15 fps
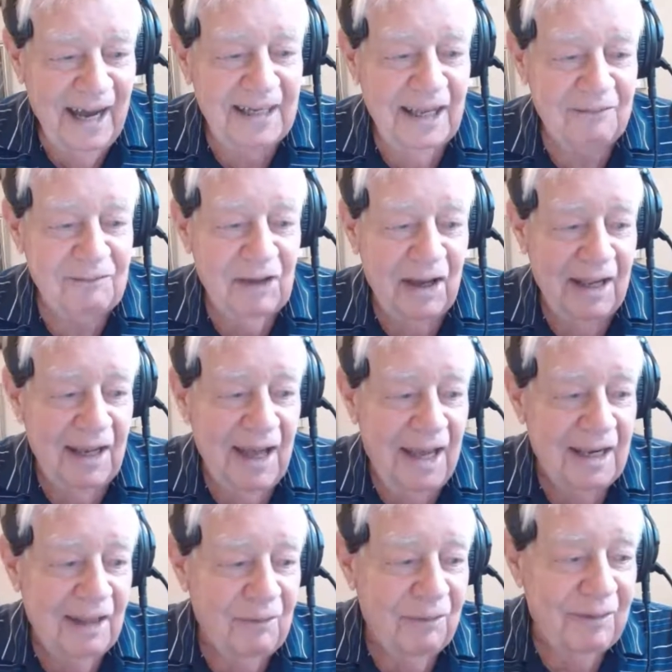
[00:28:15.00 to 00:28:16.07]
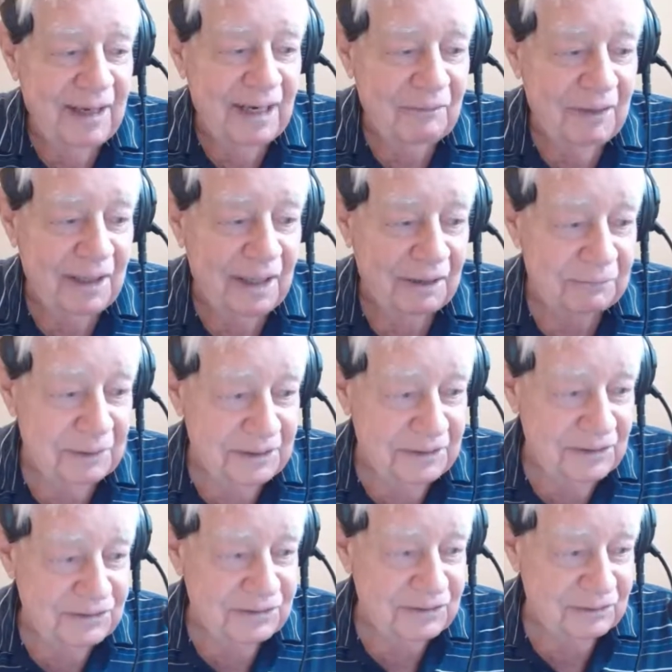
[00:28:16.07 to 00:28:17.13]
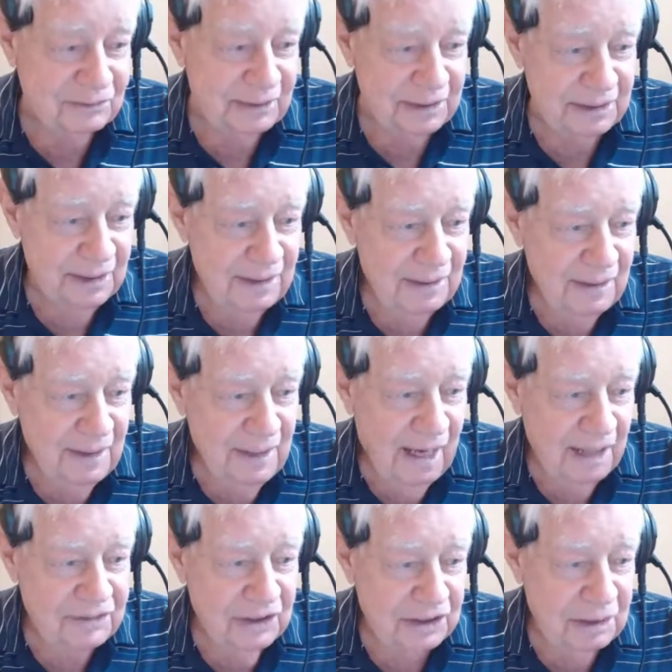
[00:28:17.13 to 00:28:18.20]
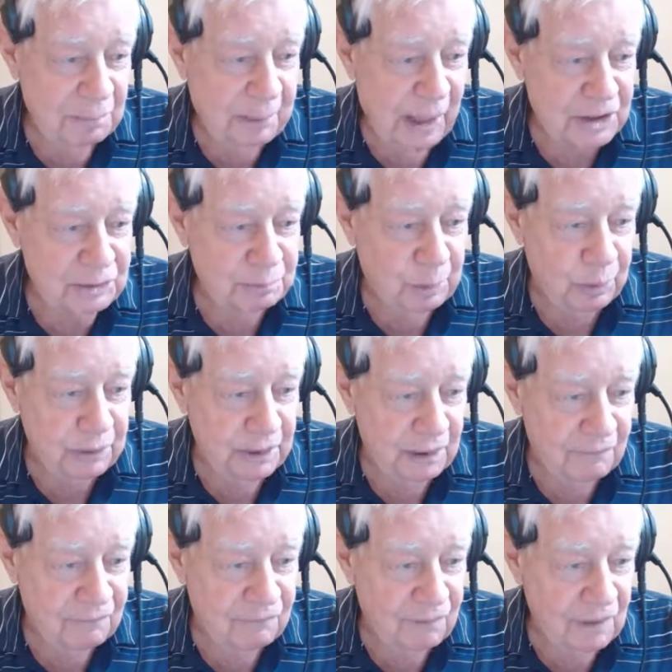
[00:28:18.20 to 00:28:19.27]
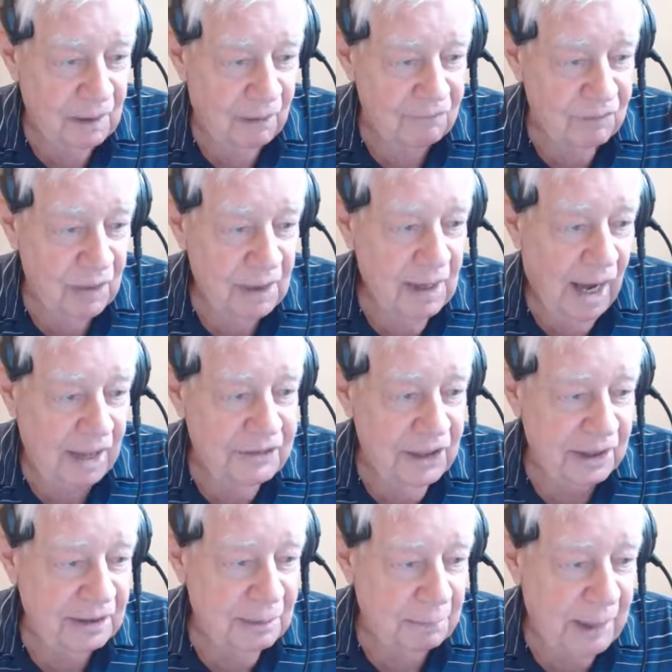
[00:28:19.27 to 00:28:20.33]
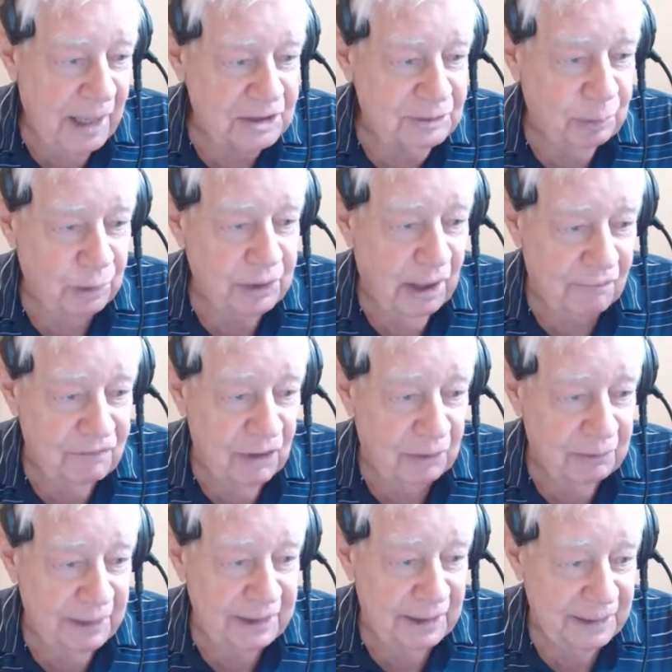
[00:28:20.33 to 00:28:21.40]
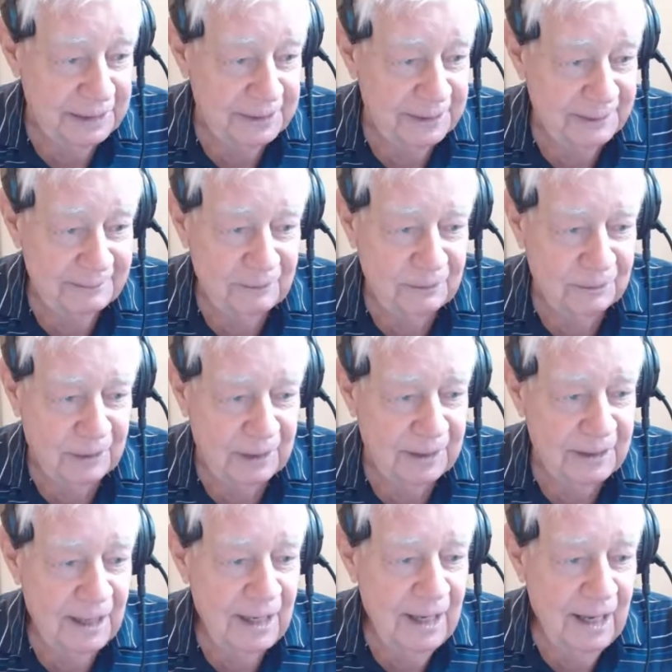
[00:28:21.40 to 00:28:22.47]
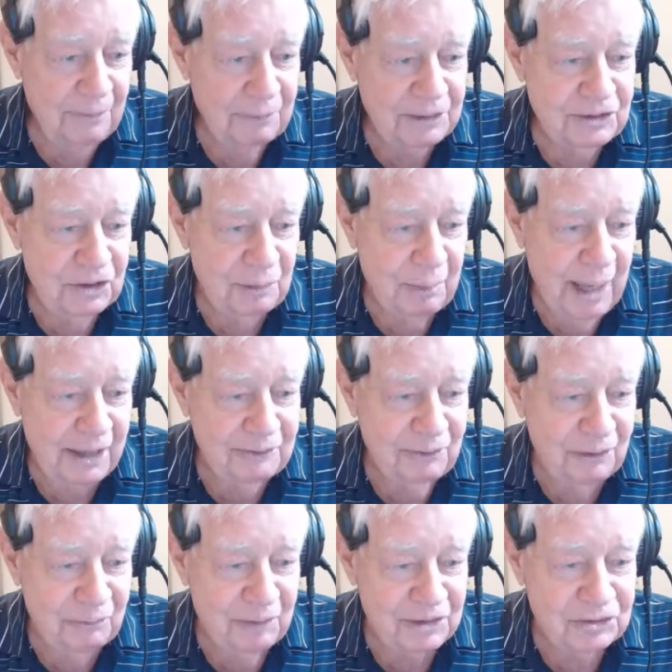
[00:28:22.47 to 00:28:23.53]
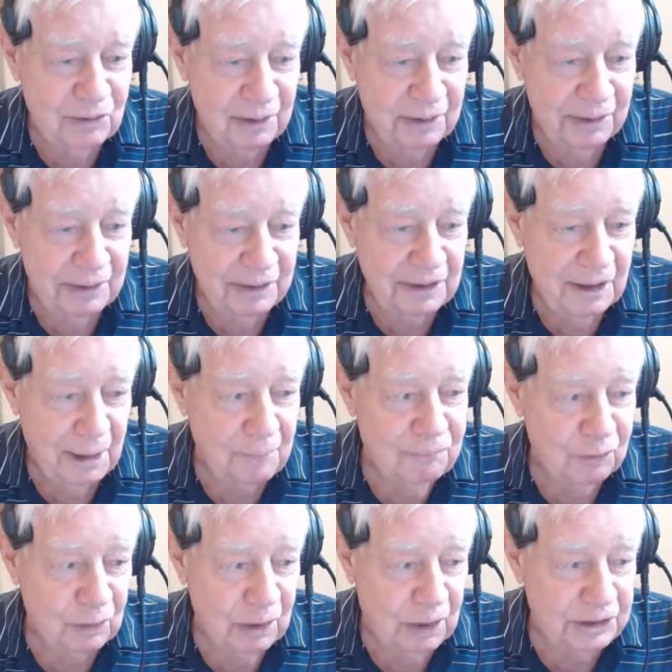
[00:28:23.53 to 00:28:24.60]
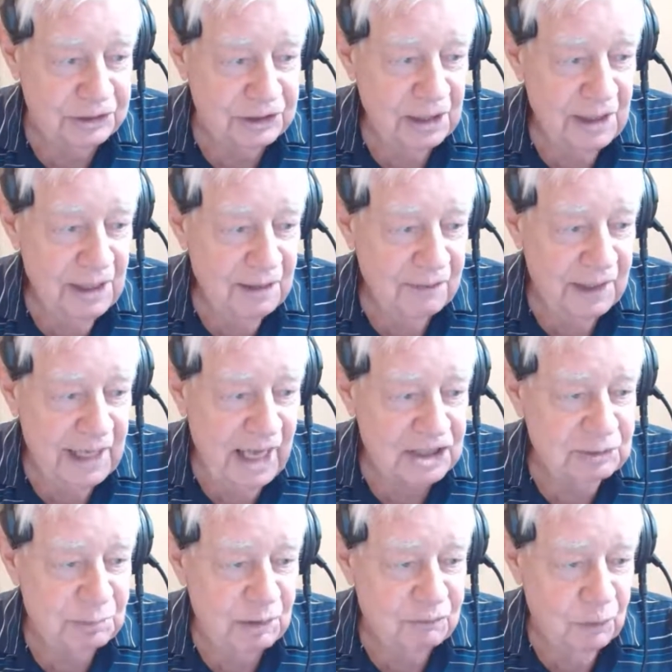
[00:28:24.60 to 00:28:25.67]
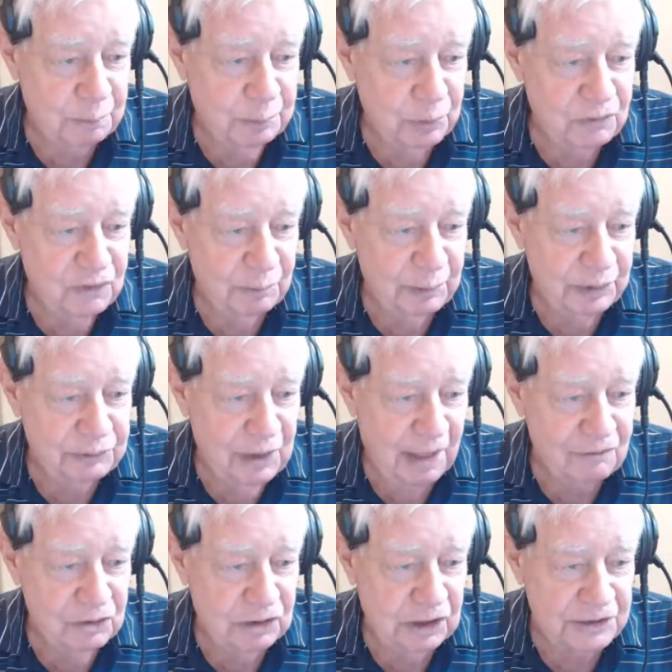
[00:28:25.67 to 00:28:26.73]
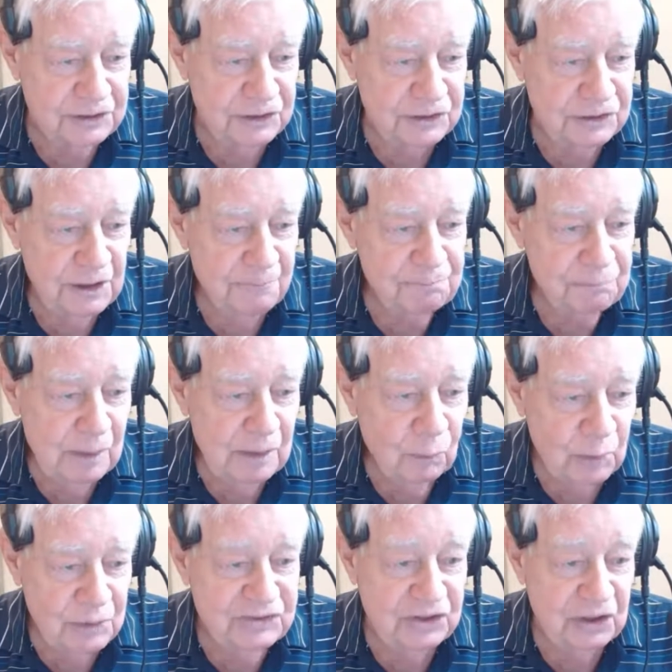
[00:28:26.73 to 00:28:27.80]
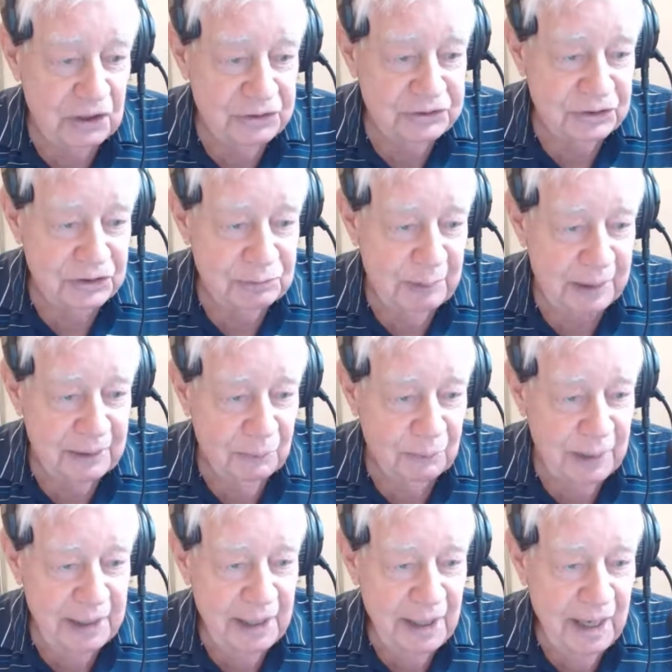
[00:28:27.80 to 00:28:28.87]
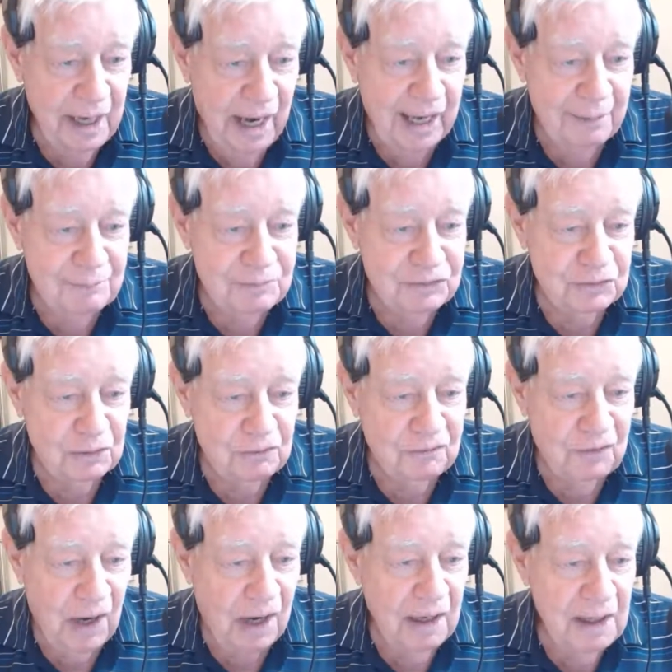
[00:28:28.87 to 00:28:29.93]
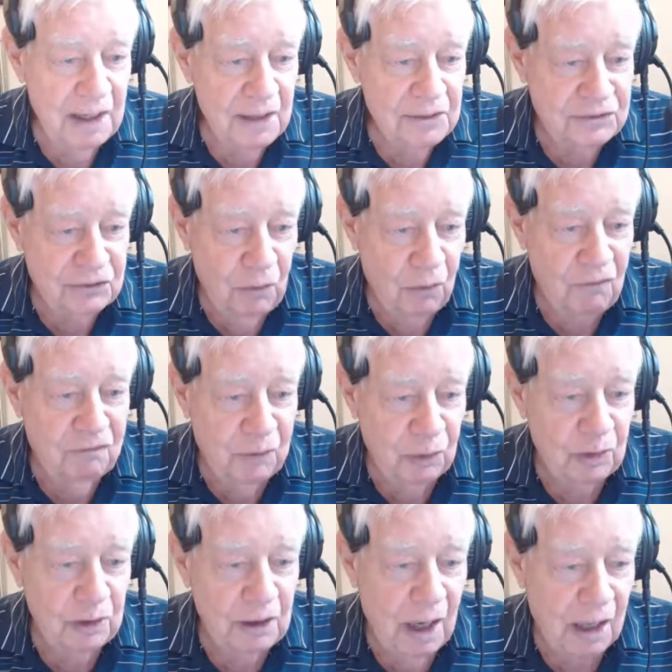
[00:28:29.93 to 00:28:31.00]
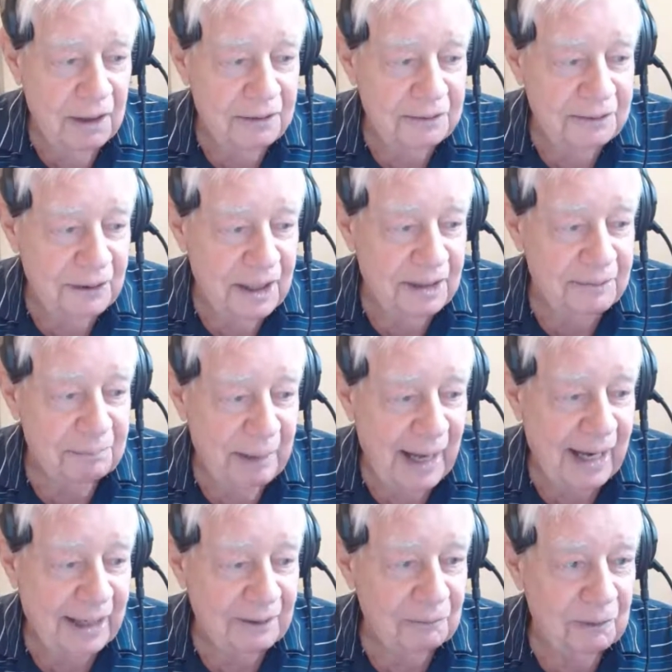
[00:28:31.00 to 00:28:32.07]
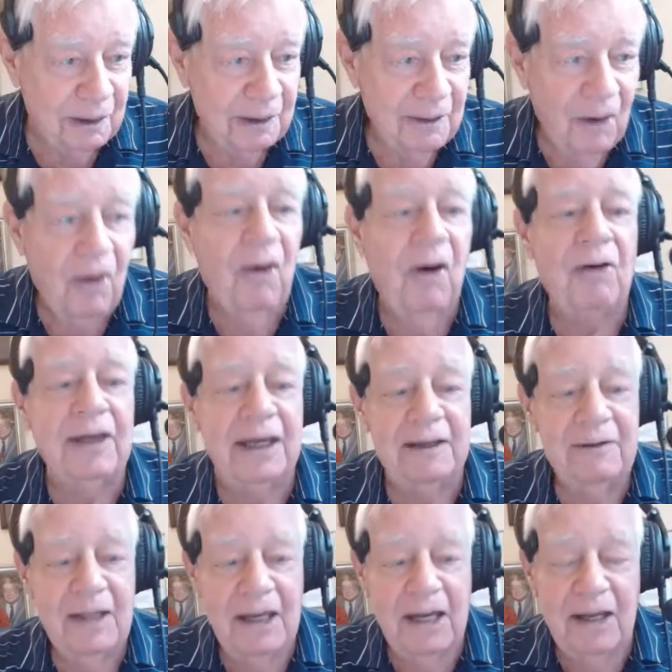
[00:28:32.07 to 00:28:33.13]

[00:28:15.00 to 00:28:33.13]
I love that. Wait till I read this. This is great. I think the passport of the great idea. Oh God! Went to the Mandarin restaurant at Hunt Club for lunch. They asked me for proof of my driver's license. Was delicious, by the way. I am so full, hard to get back at work. Oh, okay.